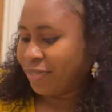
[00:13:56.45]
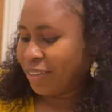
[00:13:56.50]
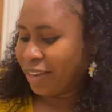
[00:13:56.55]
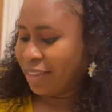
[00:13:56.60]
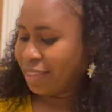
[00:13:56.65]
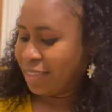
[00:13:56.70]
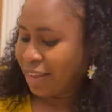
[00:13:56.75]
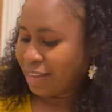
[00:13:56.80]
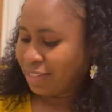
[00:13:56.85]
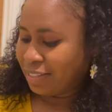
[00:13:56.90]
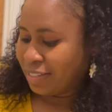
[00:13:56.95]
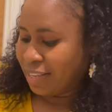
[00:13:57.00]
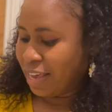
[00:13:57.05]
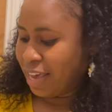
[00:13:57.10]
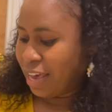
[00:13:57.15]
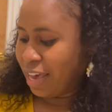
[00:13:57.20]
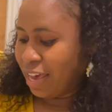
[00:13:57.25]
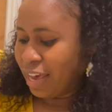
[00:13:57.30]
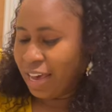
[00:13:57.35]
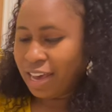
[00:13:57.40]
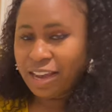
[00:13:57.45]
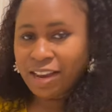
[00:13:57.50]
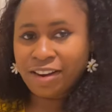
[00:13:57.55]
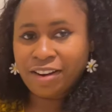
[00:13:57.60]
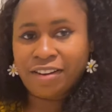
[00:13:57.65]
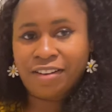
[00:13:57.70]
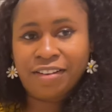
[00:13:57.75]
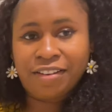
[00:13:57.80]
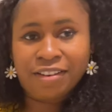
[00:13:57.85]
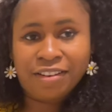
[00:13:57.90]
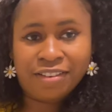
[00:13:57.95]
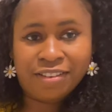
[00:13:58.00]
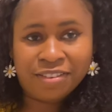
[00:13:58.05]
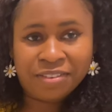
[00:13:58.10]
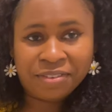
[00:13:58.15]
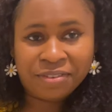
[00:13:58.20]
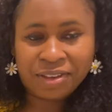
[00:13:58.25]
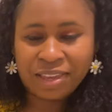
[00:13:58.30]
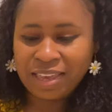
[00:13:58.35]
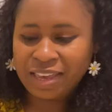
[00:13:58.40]
And that's the hair.
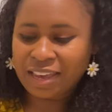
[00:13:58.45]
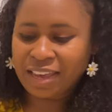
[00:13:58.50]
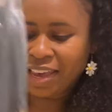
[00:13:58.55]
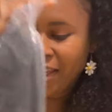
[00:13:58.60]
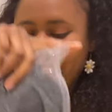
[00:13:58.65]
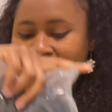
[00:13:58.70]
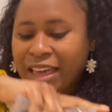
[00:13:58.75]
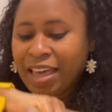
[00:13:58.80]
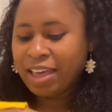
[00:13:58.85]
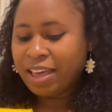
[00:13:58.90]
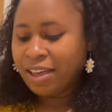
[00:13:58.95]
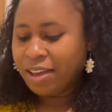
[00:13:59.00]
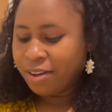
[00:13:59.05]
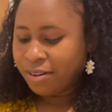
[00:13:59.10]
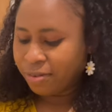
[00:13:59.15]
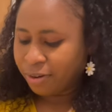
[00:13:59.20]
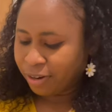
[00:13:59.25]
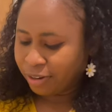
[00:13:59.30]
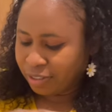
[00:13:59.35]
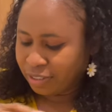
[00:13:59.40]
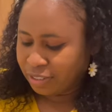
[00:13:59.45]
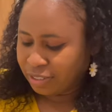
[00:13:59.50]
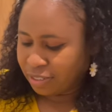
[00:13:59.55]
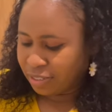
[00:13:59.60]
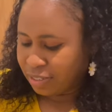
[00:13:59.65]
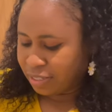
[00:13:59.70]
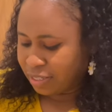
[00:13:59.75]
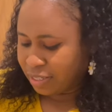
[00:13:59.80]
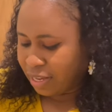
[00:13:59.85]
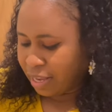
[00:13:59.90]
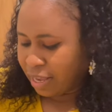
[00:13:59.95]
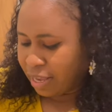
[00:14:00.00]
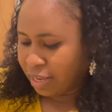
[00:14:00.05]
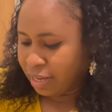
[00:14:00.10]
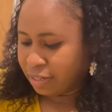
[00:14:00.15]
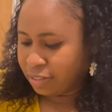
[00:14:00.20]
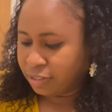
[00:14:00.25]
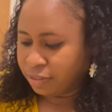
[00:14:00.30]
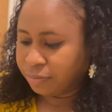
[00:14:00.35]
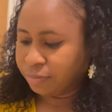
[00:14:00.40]
Okay. What else is
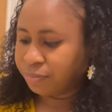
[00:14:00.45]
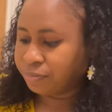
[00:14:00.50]
inside?